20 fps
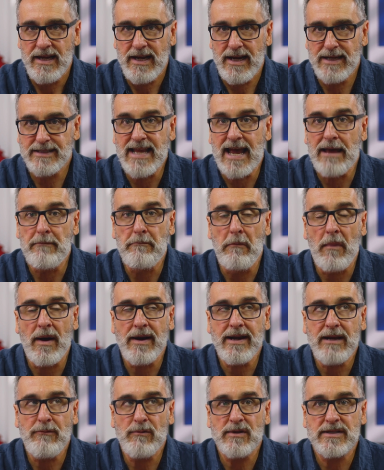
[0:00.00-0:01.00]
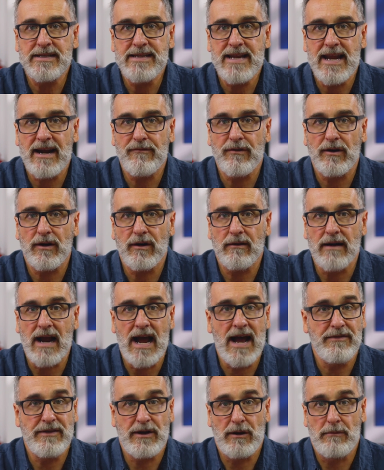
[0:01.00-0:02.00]
is that money was never
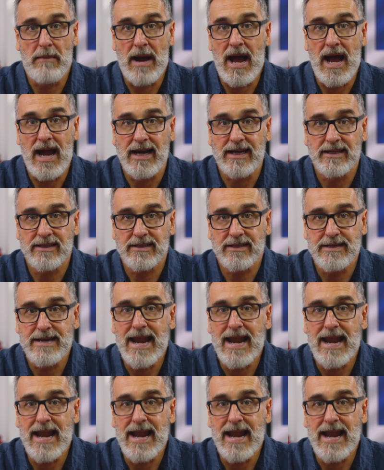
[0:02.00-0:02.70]
on their minds.